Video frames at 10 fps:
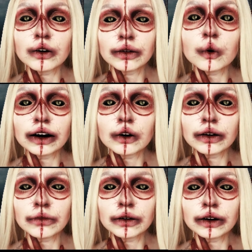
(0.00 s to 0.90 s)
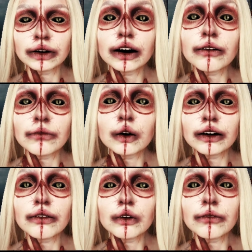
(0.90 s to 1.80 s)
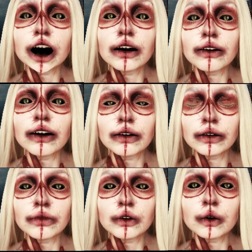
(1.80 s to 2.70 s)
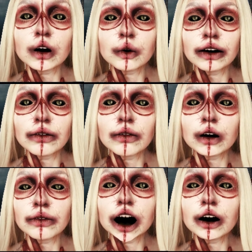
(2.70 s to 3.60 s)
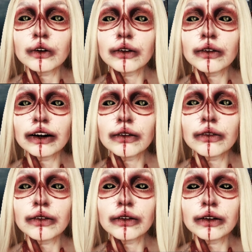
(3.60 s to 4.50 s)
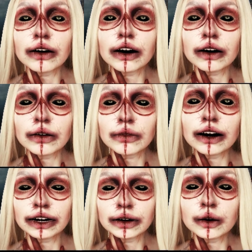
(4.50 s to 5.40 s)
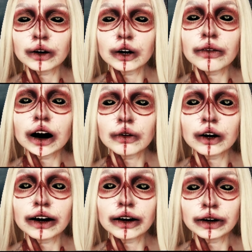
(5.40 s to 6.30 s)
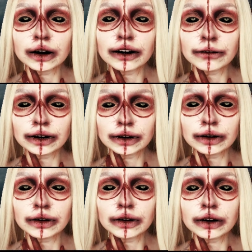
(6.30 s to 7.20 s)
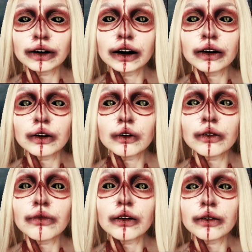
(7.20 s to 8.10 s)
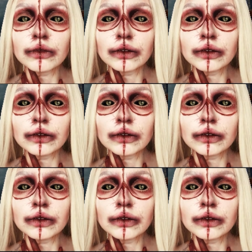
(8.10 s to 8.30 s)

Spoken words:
of presents, strawberry lip glosses and glittery nail polishes. I didn't ask where she got the money for them. I didn't care.